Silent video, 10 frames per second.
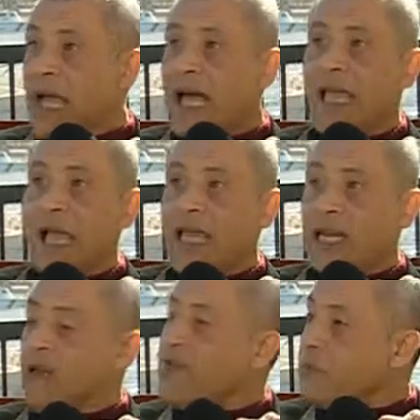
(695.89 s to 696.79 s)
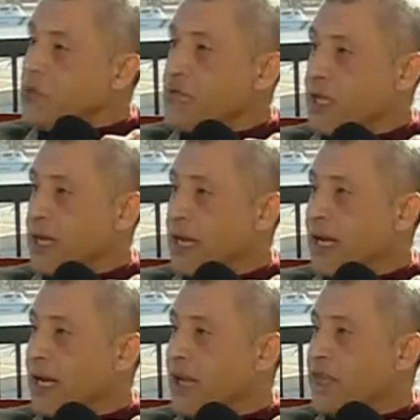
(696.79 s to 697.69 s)
I love the music,
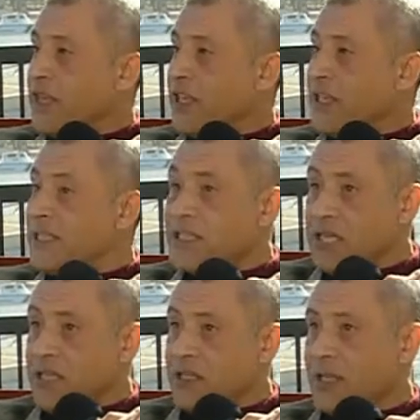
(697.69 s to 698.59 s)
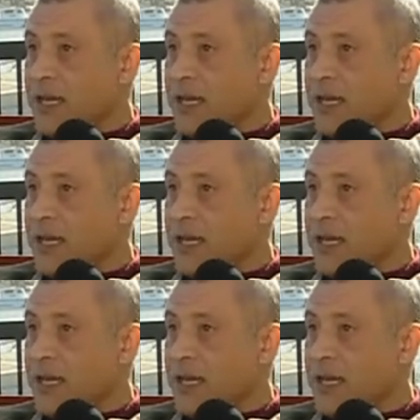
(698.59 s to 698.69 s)
I love the scenes,